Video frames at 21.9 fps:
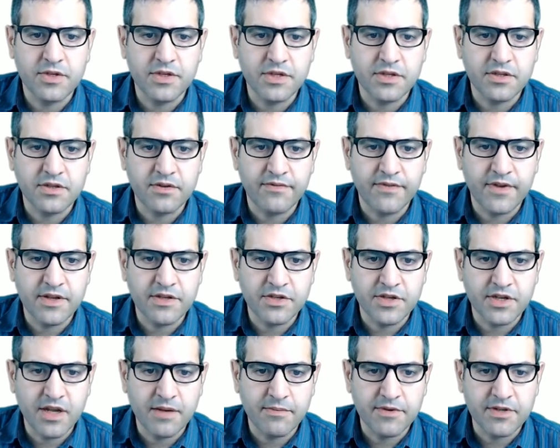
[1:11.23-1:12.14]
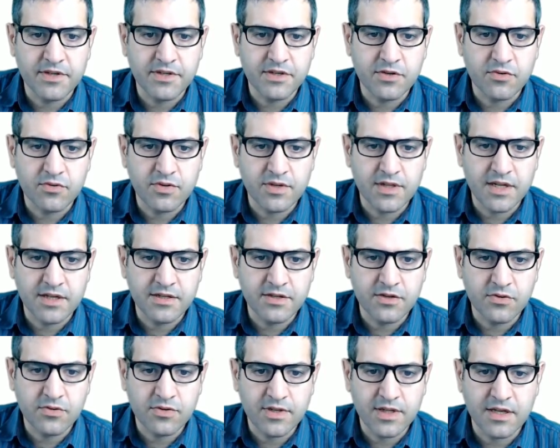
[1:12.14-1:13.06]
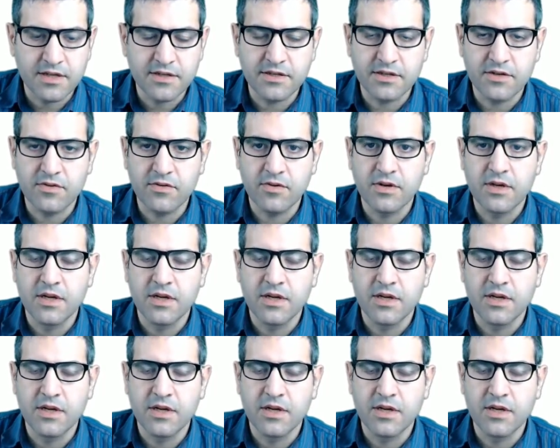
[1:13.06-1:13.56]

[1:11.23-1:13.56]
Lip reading: interface gigabit 0/0/0.